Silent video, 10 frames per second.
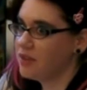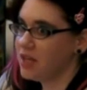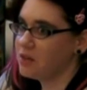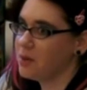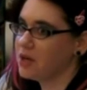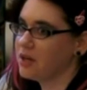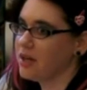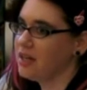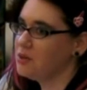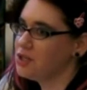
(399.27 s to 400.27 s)
on the other book.
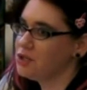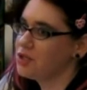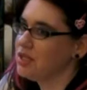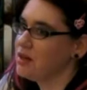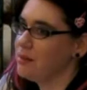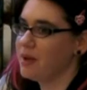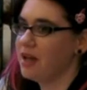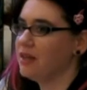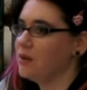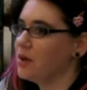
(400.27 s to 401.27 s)
And it was usually,
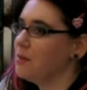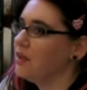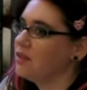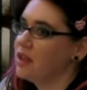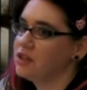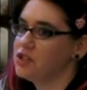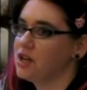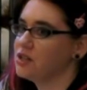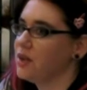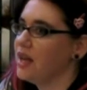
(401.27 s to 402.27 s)
they were in month-long
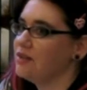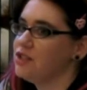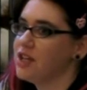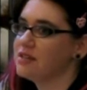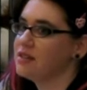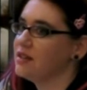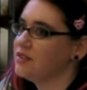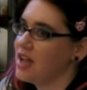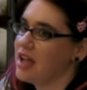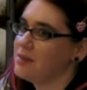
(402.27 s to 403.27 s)
chunks, so I'd have just
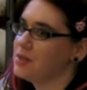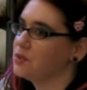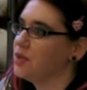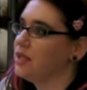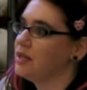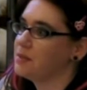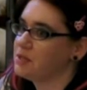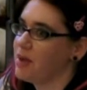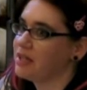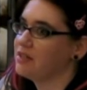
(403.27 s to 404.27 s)
enough time to really get
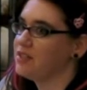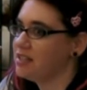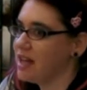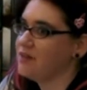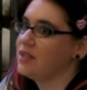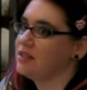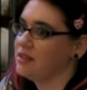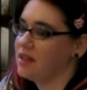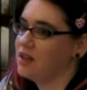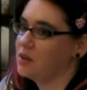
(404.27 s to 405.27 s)
perspective to dive into
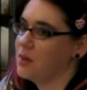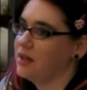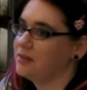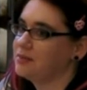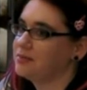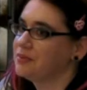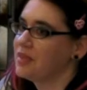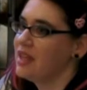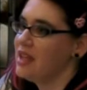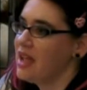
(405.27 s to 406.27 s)
the other
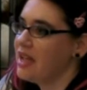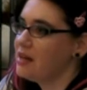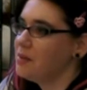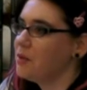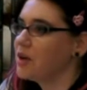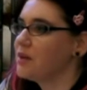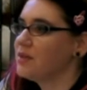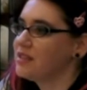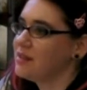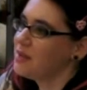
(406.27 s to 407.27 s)
one. And I'd been working with
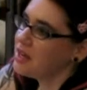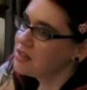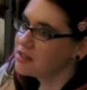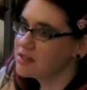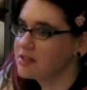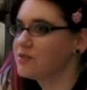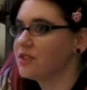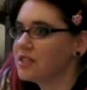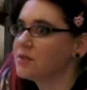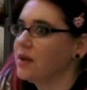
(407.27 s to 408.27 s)
the same characters for
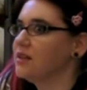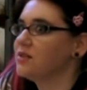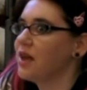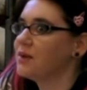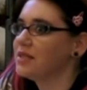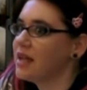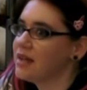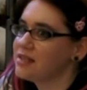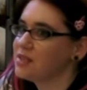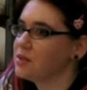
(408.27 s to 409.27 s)
this one, so that was
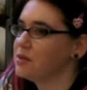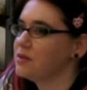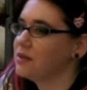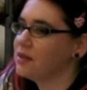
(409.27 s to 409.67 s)
nice. So